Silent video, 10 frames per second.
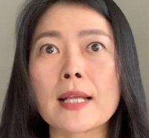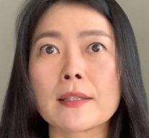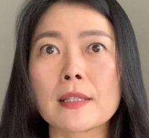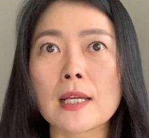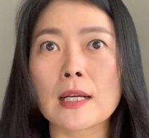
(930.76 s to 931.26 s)

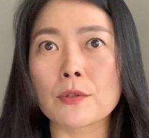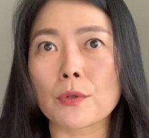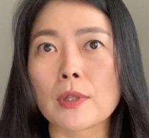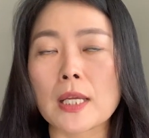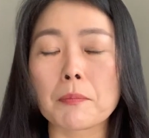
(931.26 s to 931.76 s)

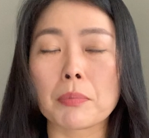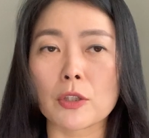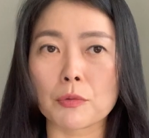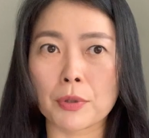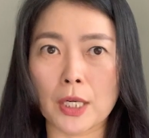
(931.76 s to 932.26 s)
diastolic
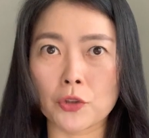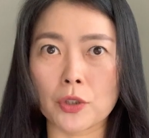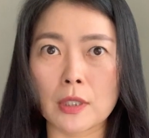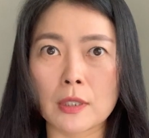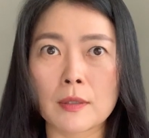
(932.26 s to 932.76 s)
blood
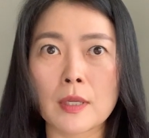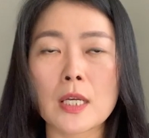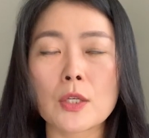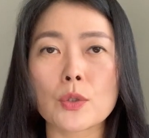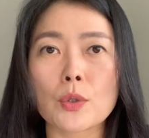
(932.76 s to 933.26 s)
pressure.
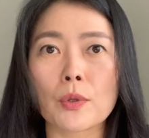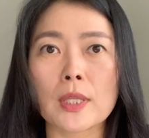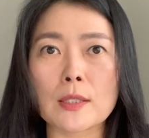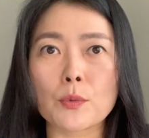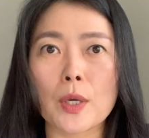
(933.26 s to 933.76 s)
So
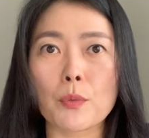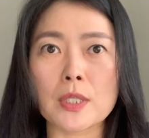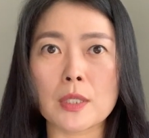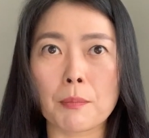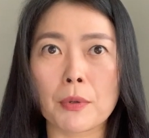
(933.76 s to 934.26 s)
that's why we
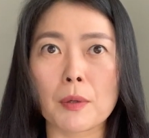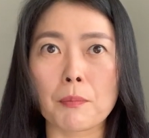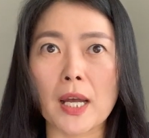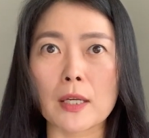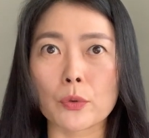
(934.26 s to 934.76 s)
separate
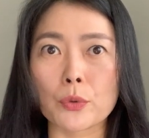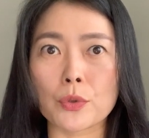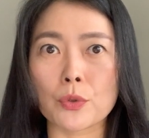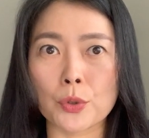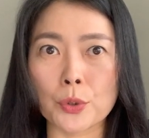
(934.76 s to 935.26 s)
by those
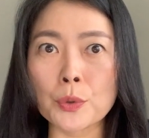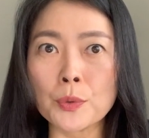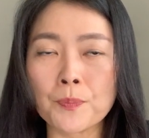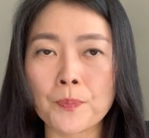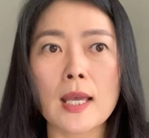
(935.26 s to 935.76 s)

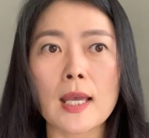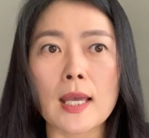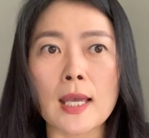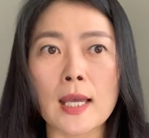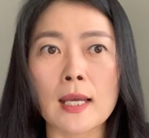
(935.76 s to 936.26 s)
two.
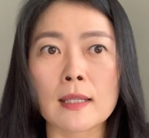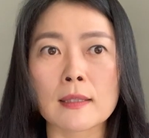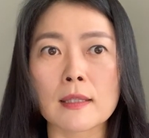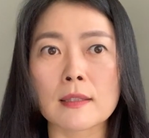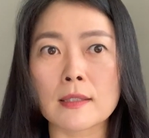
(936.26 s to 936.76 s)
And
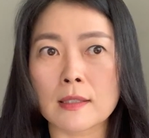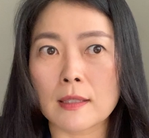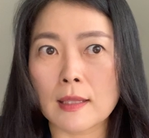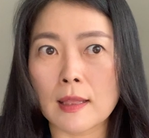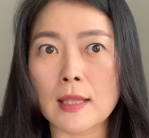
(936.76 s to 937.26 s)

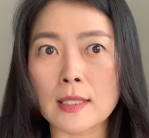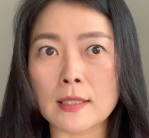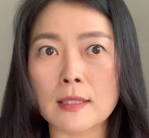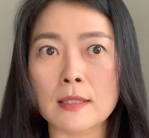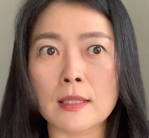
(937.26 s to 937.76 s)
this
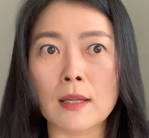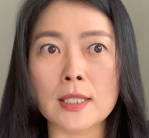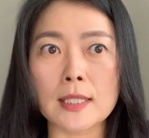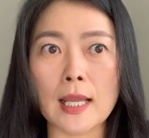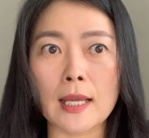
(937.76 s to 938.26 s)
study
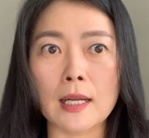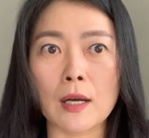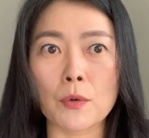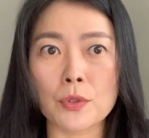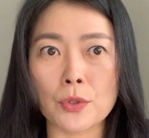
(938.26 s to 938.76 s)
data
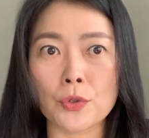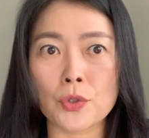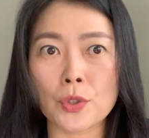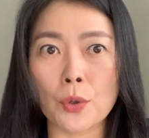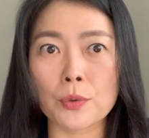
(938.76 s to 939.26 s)
also
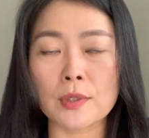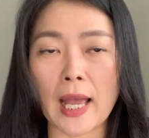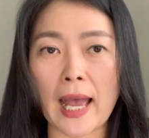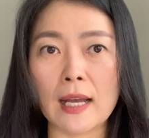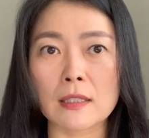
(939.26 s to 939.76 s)
showed
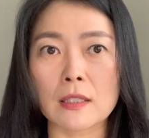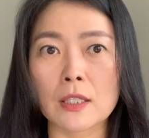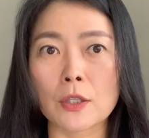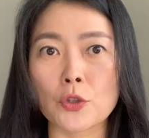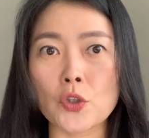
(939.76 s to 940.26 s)
that
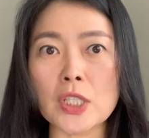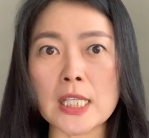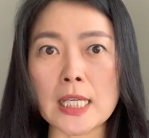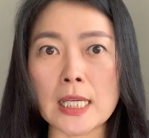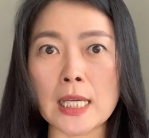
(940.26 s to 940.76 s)

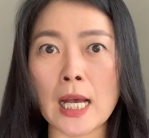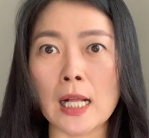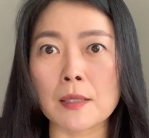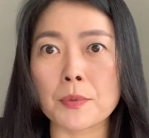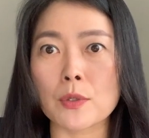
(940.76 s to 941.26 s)
GTE
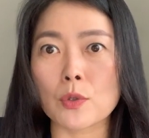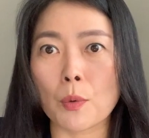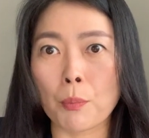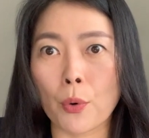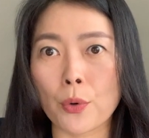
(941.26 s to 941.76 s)
helps
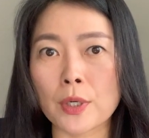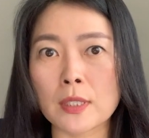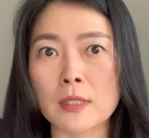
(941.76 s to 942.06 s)
support